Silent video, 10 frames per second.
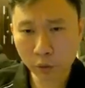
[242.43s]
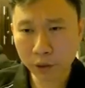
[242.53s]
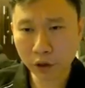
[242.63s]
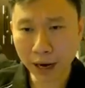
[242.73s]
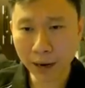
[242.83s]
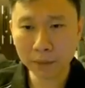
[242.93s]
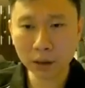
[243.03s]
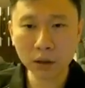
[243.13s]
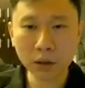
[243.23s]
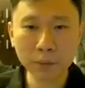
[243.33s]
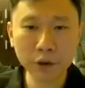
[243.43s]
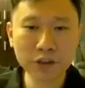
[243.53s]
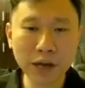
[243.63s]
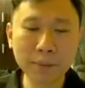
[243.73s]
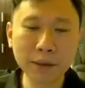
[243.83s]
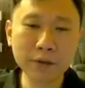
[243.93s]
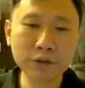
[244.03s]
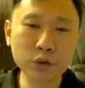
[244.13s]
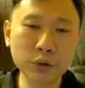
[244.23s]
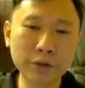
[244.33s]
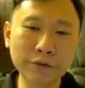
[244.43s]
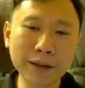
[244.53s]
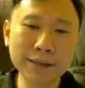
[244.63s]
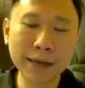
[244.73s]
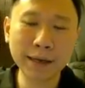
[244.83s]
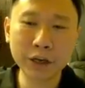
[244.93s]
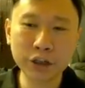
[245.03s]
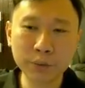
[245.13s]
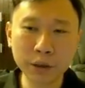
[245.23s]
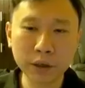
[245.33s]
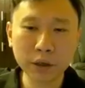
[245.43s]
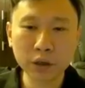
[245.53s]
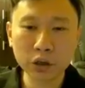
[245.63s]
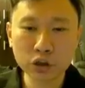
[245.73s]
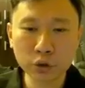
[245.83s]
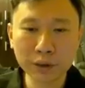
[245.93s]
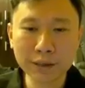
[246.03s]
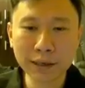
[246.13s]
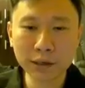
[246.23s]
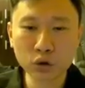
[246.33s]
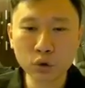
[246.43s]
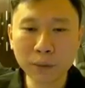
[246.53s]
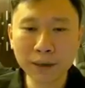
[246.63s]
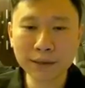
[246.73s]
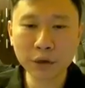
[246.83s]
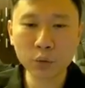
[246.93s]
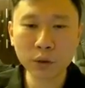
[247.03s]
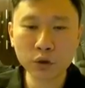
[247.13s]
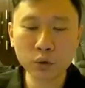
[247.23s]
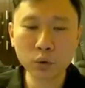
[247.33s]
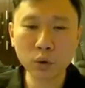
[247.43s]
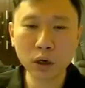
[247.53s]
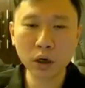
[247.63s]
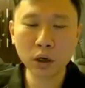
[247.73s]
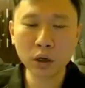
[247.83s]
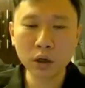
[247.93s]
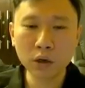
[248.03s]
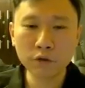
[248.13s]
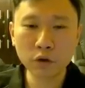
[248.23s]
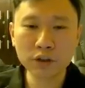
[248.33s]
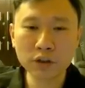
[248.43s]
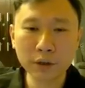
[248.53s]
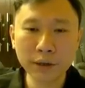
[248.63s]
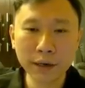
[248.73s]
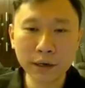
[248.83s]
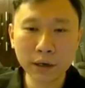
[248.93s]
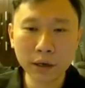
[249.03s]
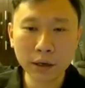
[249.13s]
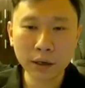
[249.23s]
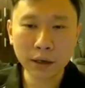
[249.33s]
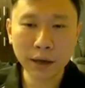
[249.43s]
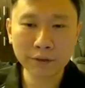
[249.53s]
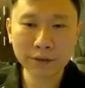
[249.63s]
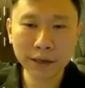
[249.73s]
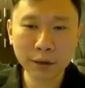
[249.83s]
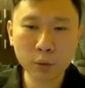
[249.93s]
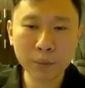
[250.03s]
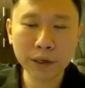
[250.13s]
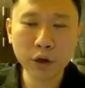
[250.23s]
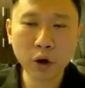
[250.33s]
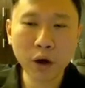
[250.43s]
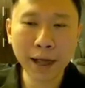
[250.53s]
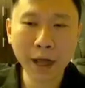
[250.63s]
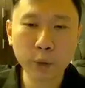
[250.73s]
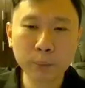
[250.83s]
armor, because the armor gives you defense and HP. So these are the two parts that you want to focus on. Then after that it will be your helm.